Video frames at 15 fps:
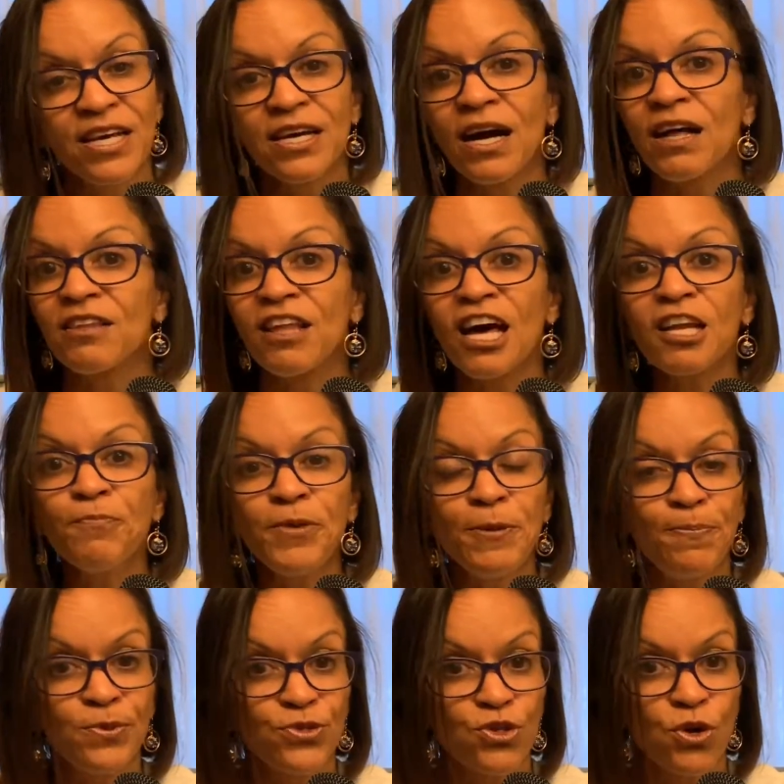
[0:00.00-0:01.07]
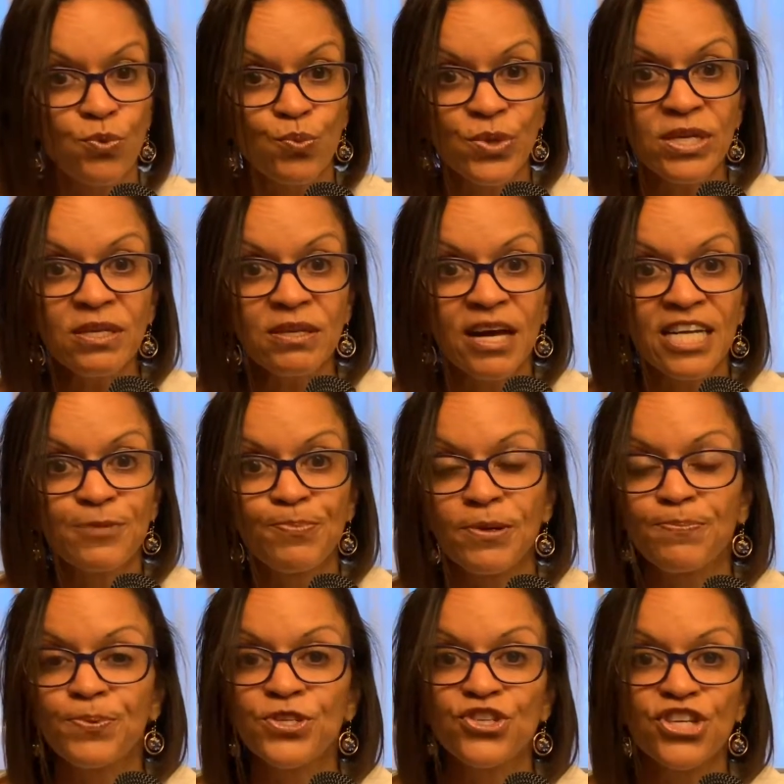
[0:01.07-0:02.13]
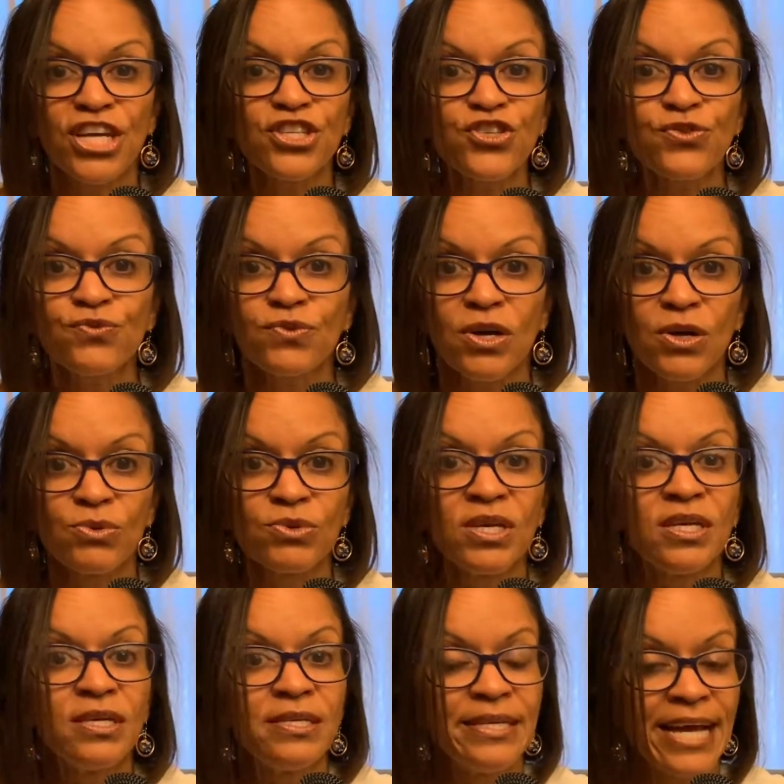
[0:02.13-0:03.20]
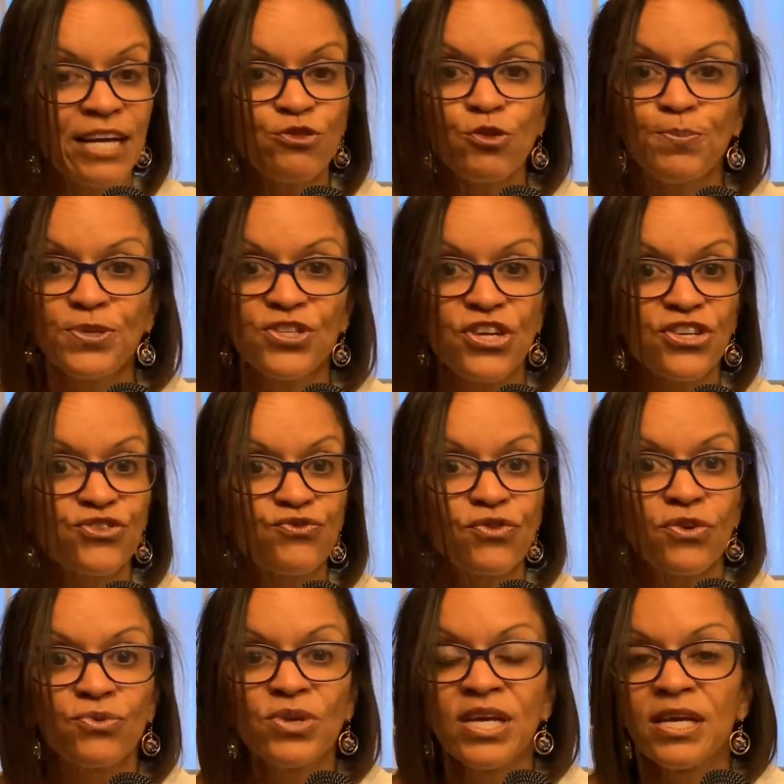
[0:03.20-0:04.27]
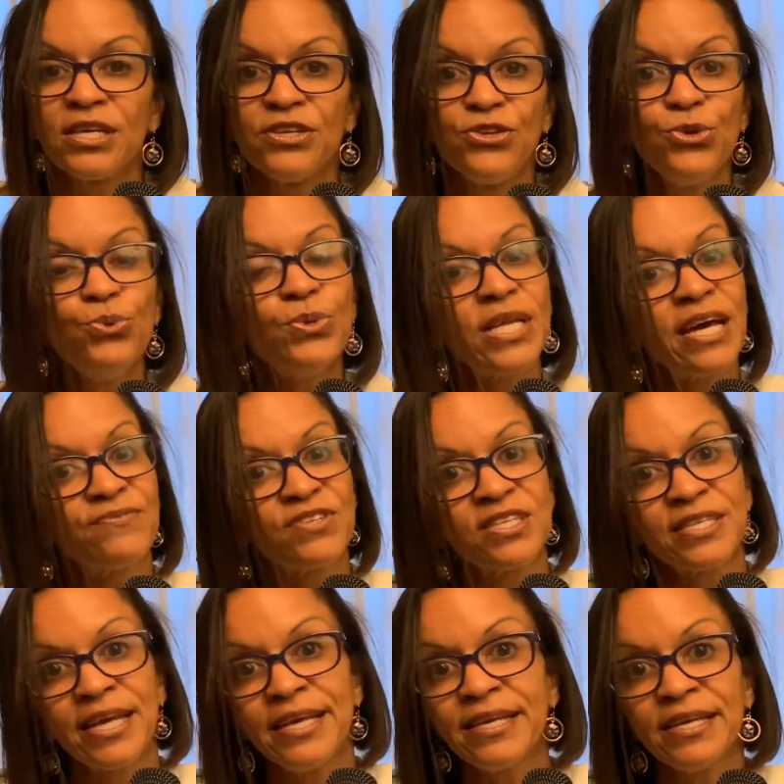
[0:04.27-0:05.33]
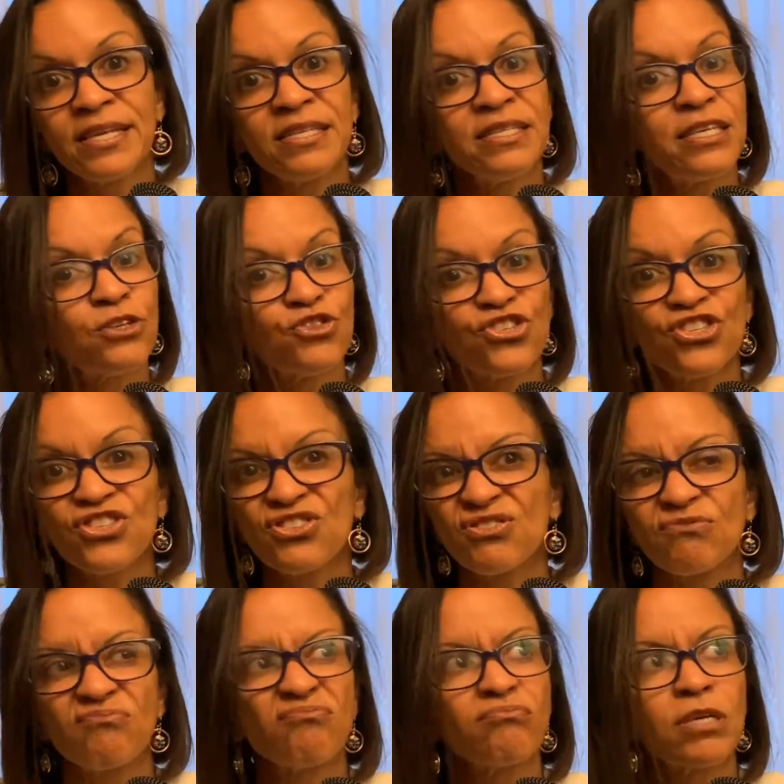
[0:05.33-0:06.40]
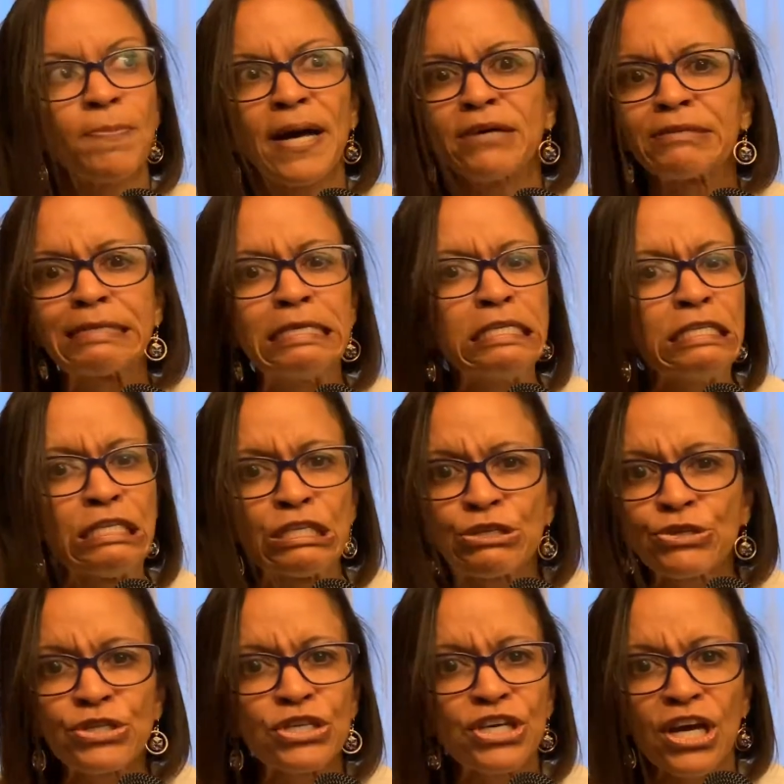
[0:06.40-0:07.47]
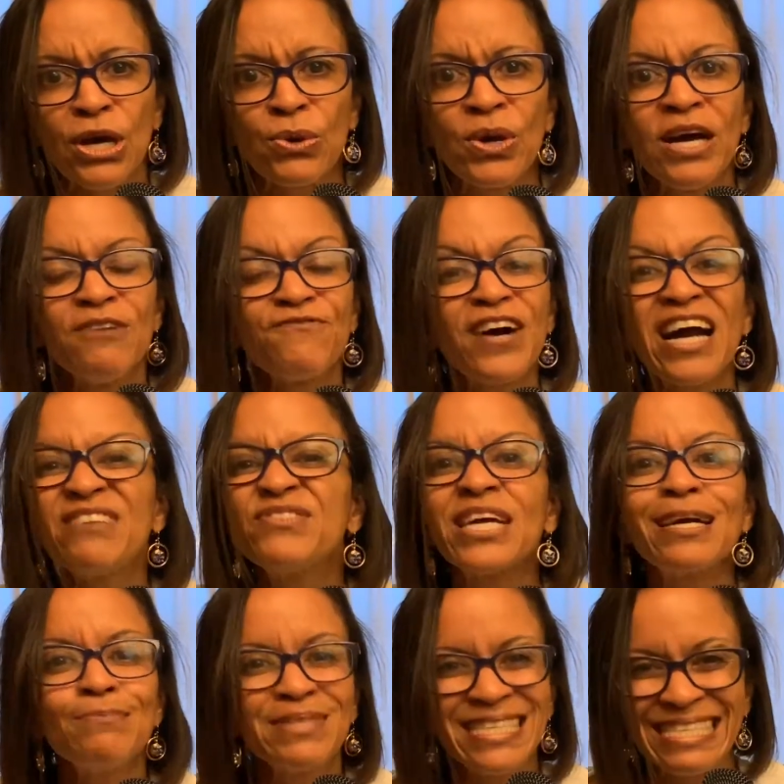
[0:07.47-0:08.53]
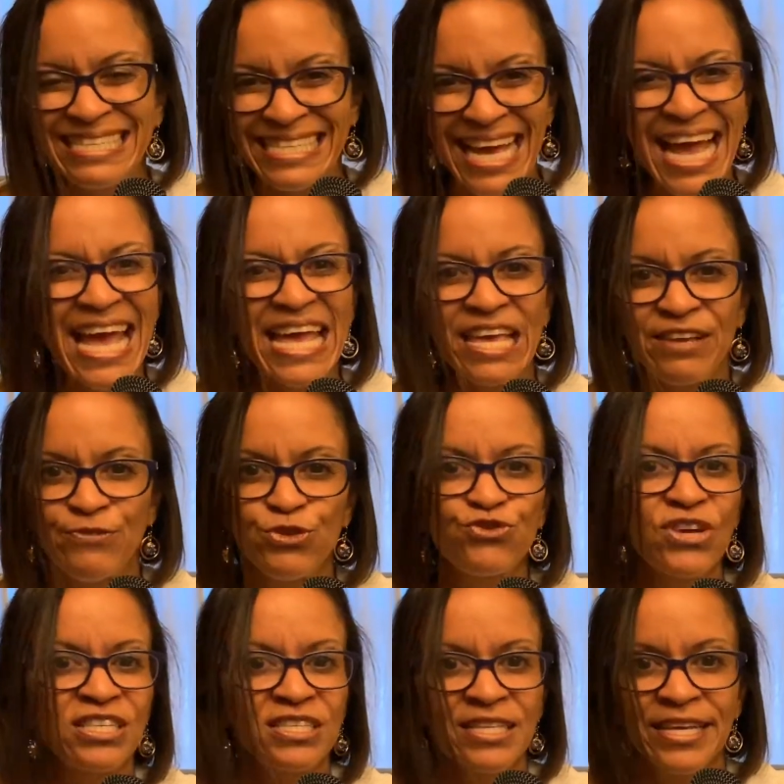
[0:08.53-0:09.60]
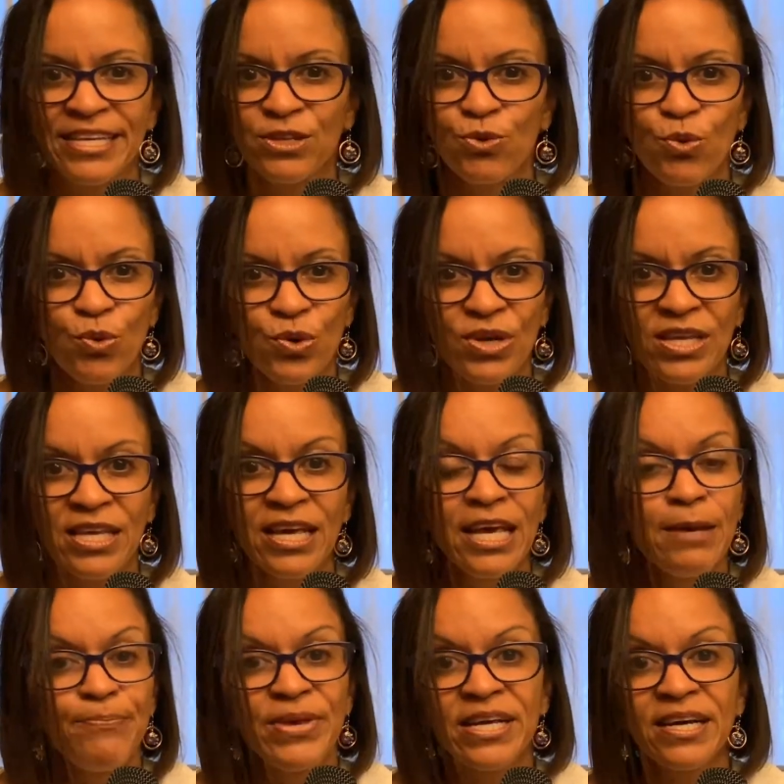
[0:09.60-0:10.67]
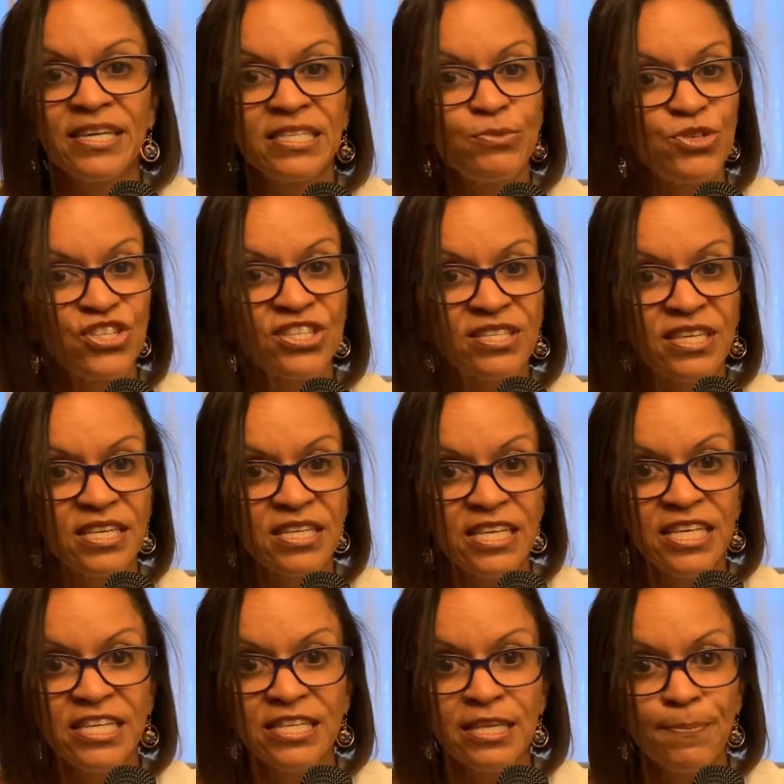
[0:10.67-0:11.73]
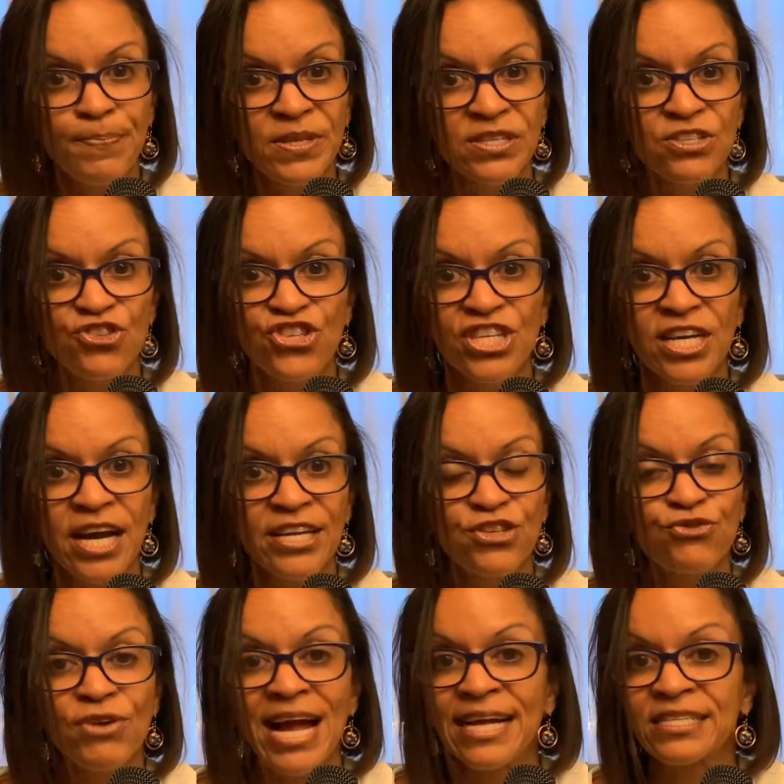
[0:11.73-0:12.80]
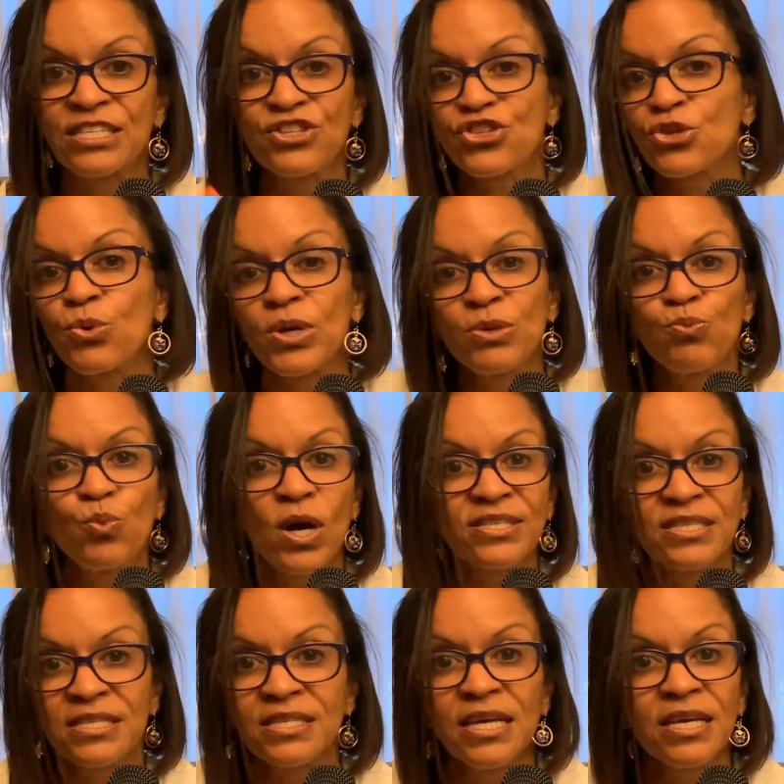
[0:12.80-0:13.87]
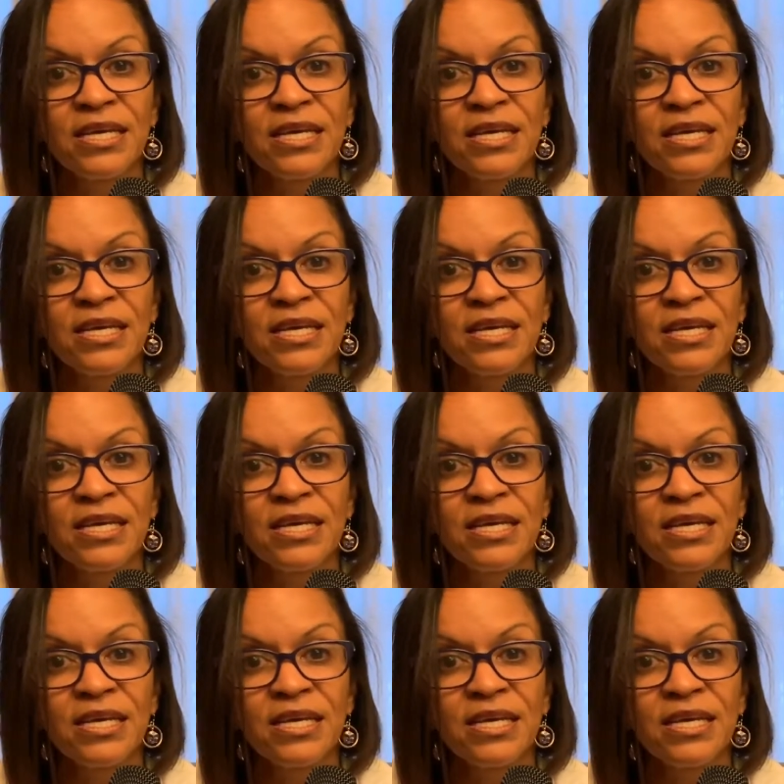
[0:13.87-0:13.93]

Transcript: A lot of people don't realize, but progesterone, natural progesterone, you would have to take it until just about 10 years ago, 5 times a day if you try to take it orally, because it would just get eaten up in the GI tract, and so it wasn't